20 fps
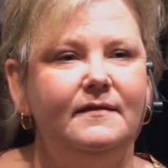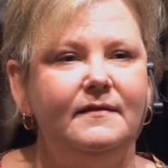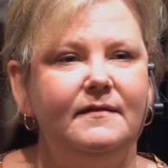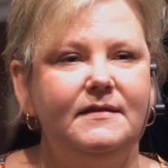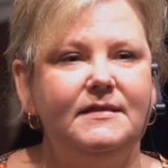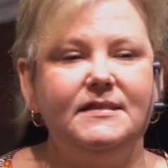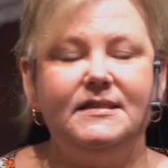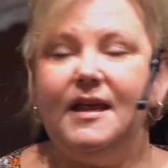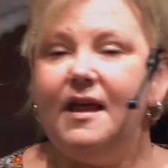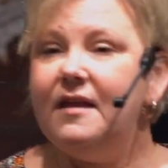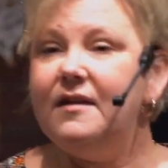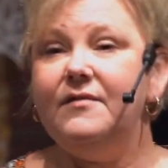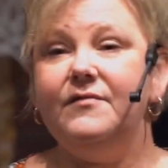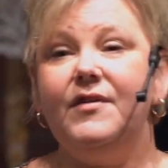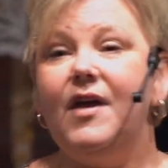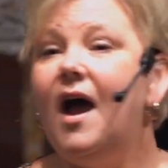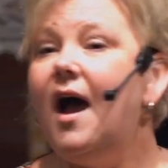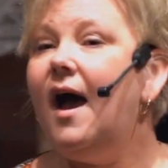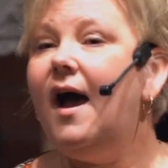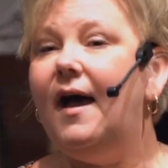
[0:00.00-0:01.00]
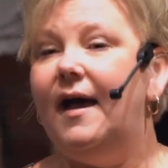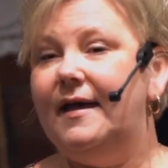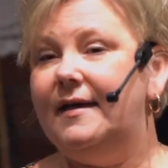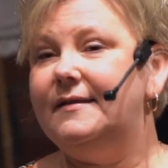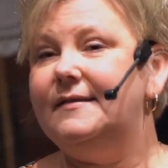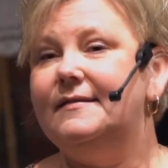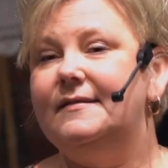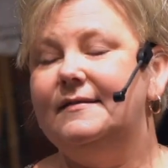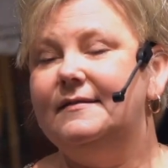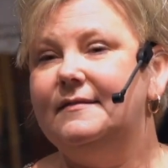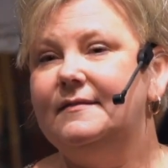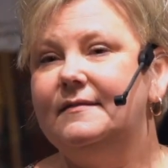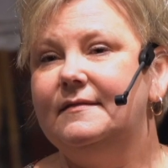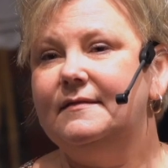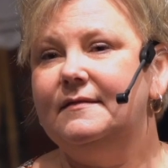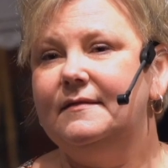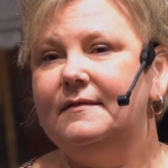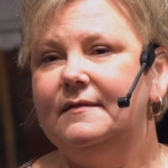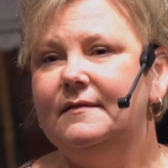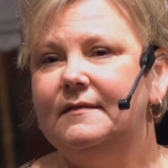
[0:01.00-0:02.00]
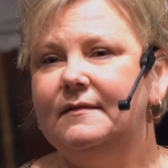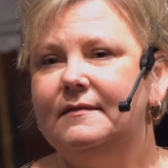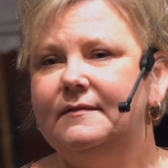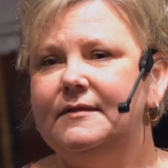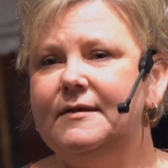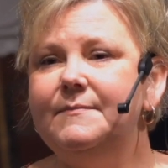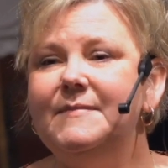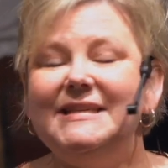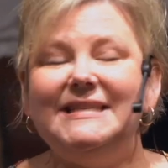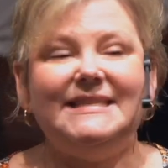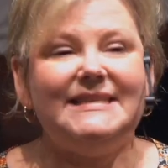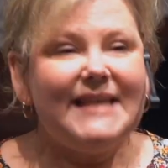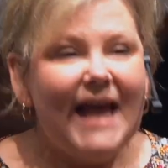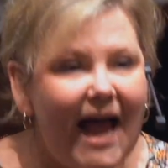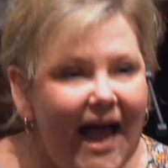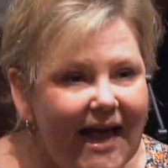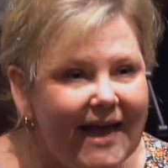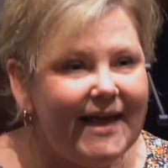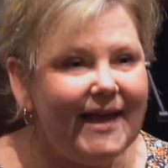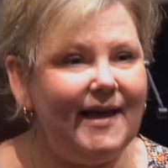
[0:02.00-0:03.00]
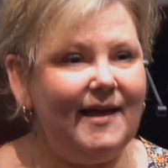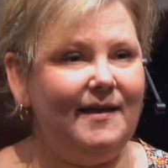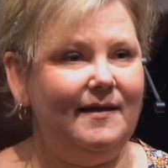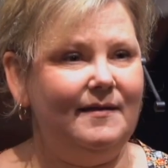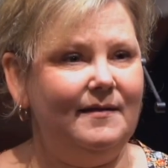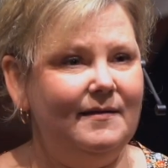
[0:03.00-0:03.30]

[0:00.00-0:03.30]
the Son of God, the Messiah,